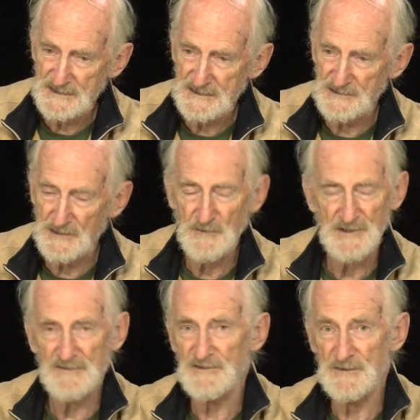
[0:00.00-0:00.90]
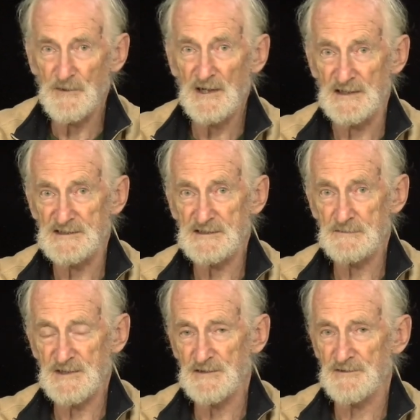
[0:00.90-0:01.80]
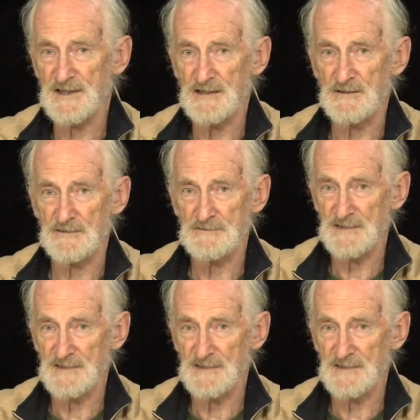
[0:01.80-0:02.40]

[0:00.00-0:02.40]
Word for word: can go wherever he wants, here, there,